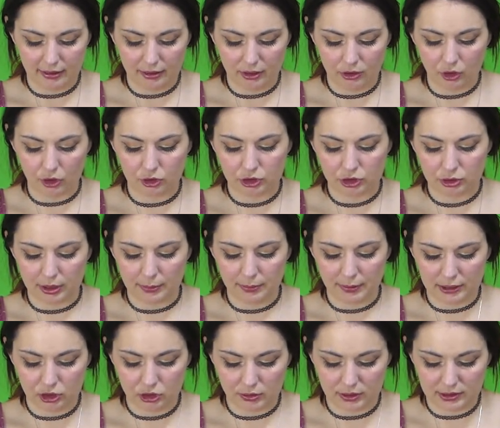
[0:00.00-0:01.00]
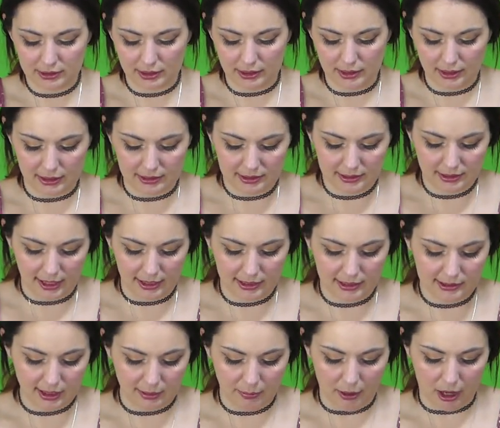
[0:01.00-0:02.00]
those 3 pinch twists in as tight
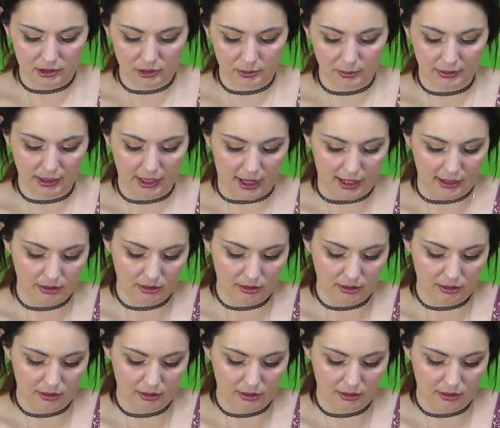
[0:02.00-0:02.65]
as I possibly can.